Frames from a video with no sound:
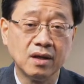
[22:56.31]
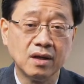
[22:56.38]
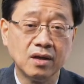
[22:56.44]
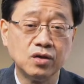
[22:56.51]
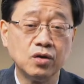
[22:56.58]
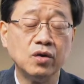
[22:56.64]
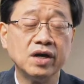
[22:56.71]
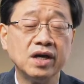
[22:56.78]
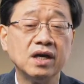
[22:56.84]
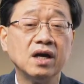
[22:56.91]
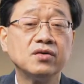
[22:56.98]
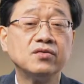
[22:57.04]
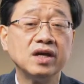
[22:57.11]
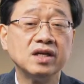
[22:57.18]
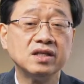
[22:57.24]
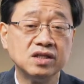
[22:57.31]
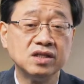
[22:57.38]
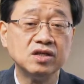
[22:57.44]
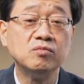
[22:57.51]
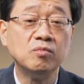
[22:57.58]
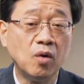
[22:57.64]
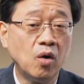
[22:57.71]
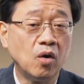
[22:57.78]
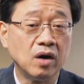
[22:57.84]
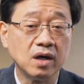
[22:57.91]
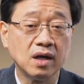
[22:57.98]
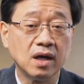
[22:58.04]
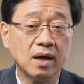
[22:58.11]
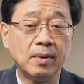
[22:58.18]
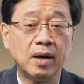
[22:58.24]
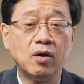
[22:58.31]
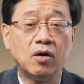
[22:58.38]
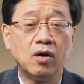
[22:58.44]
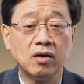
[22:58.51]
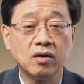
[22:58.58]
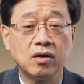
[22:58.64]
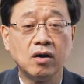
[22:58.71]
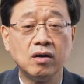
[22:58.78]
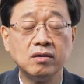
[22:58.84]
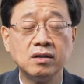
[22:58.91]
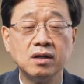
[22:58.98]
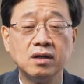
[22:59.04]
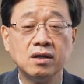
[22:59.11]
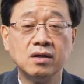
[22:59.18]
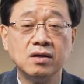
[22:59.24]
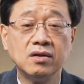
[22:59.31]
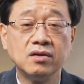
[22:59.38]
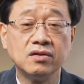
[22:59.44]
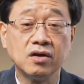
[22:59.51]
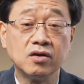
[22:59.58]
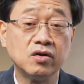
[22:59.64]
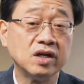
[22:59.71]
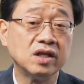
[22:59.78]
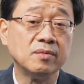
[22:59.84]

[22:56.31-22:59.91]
You'll hear a great deal more about Hong Kong, the Greater